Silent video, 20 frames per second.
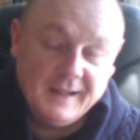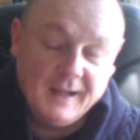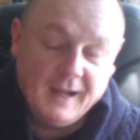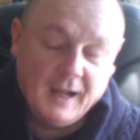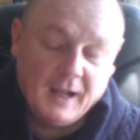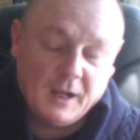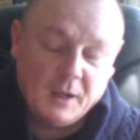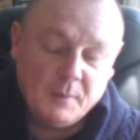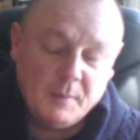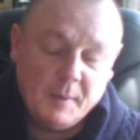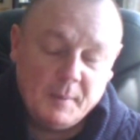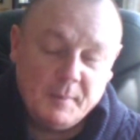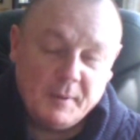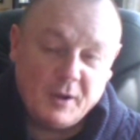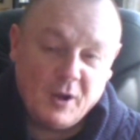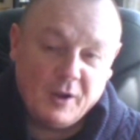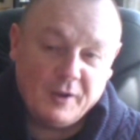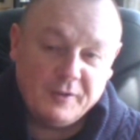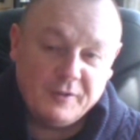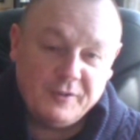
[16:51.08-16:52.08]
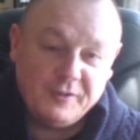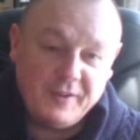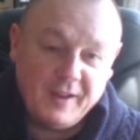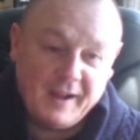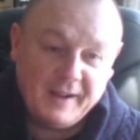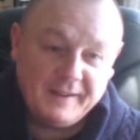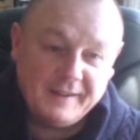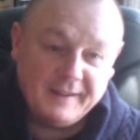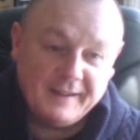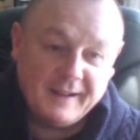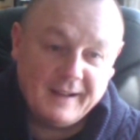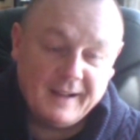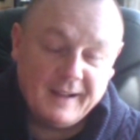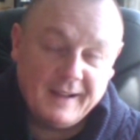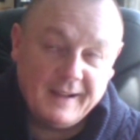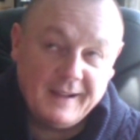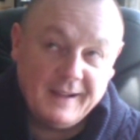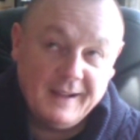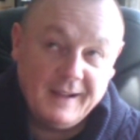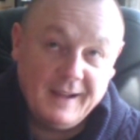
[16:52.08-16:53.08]
And I remember kind of standing
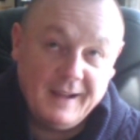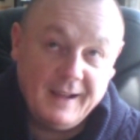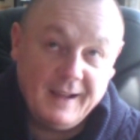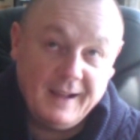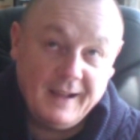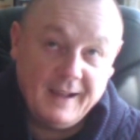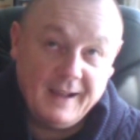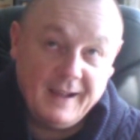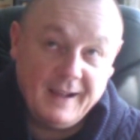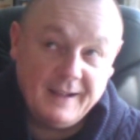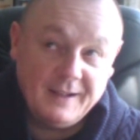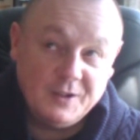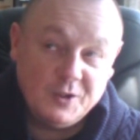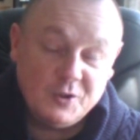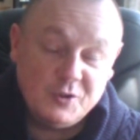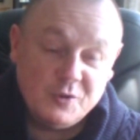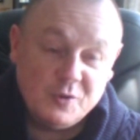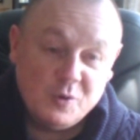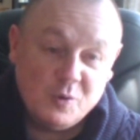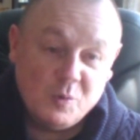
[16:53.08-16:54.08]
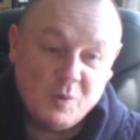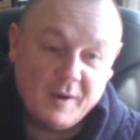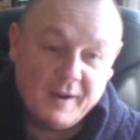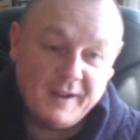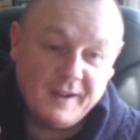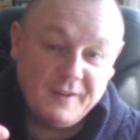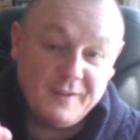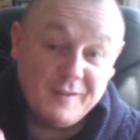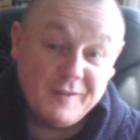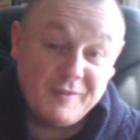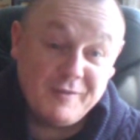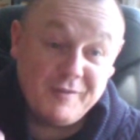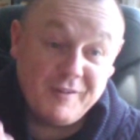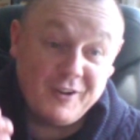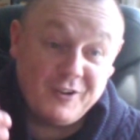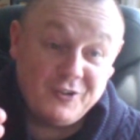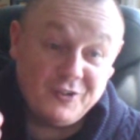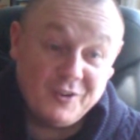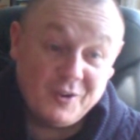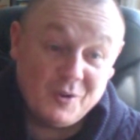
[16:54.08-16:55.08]
there in the doorway at the
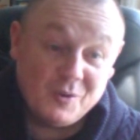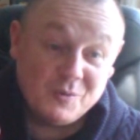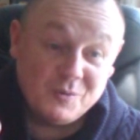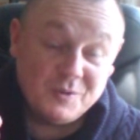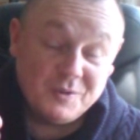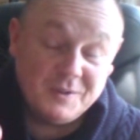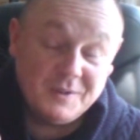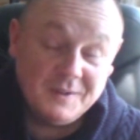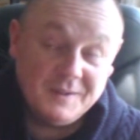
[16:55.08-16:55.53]
threshold